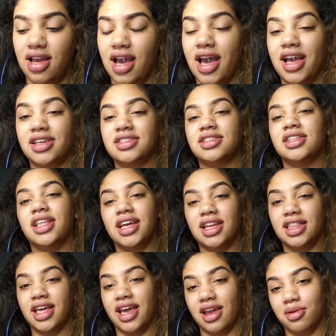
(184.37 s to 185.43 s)
I asked the
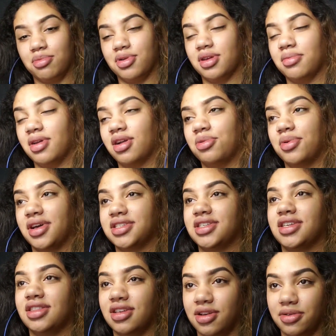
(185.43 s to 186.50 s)
lady that had pretty makeup, I
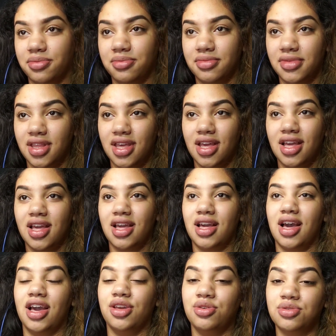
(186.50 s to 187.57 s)
said, look,
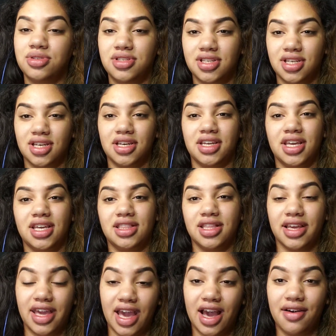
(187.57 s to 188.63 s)
I used to get
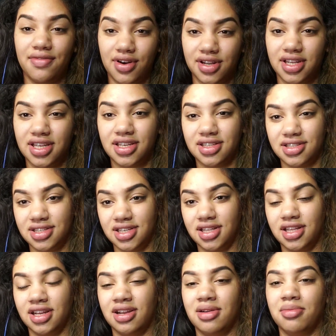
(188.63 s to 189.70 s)
the Kat Von D
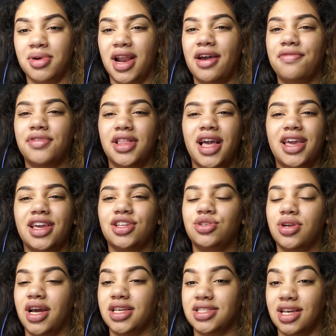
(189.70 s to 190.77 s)
concealer, but I feel like it
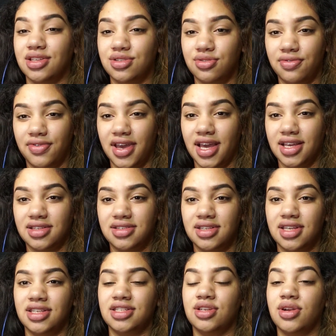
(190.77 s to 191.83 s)
dries out too
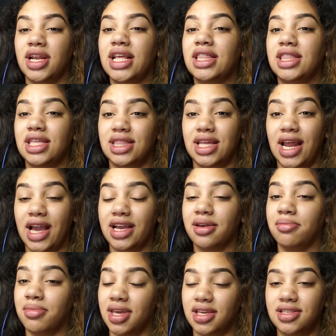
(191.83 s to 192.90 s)
fast. Is there anything that I
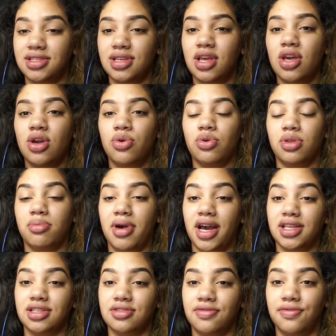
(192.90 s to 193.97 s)
can mix with
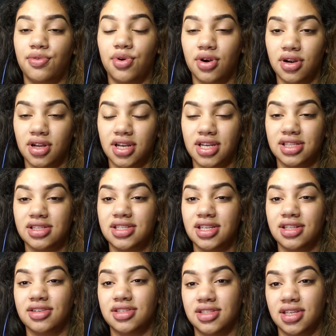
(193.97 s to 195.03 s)
my Sephora
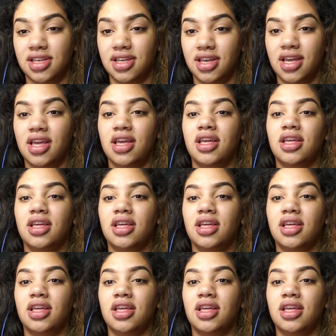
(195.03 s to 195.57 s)
concealer stick